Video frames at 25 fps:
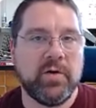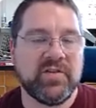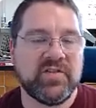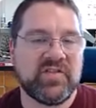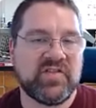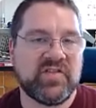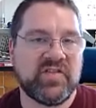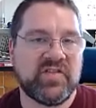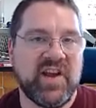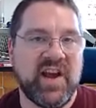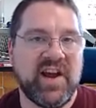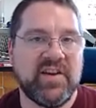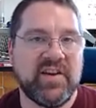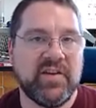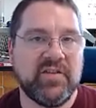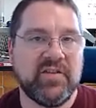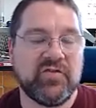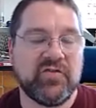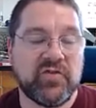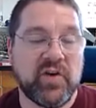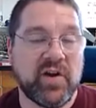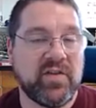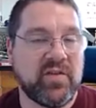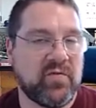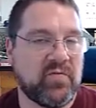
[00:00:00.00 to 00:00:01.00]
is standing
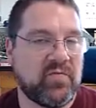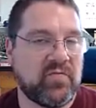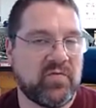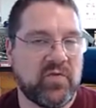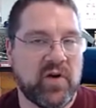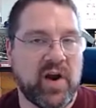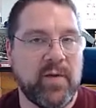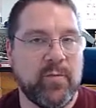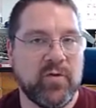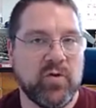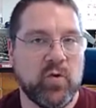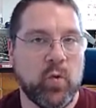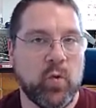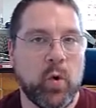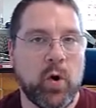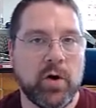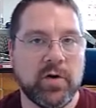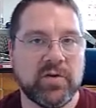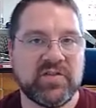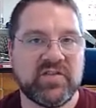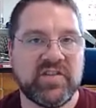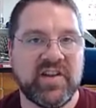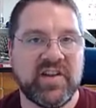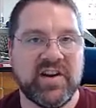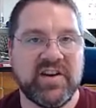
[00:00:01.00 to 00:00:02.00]
straight, the frame of the wall
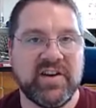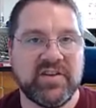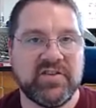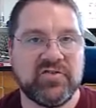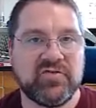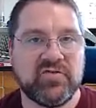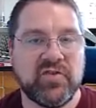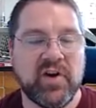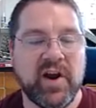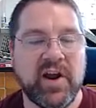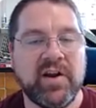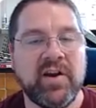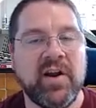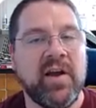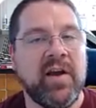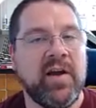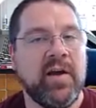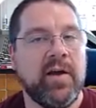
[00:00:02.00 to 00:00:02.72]
is standing straight.